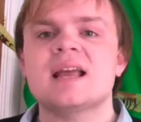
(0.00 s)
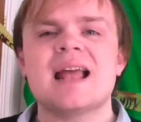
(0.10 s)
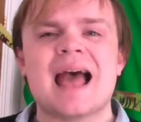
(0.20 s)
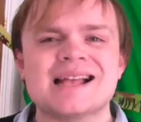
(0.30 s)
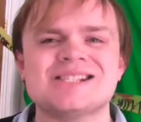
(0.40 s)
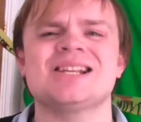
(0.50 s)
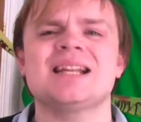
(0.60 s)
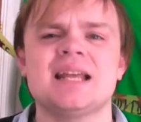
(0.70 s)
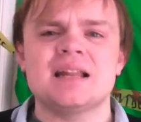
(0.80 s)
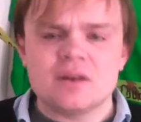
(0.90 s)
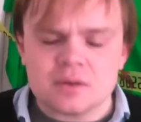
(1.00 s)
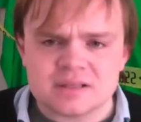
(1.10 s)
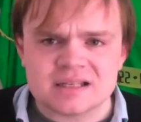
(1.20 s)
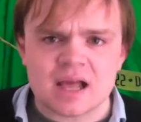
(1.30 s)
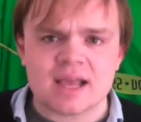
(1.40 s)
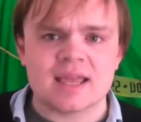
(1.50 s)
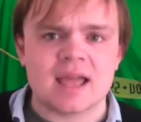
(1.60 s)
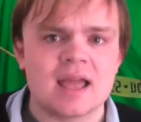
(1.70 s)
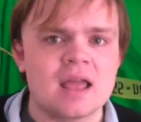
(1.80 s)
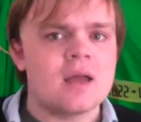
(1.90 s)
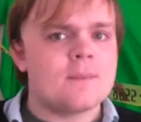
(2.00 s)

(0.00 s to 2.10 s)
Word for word: it actually looks like it.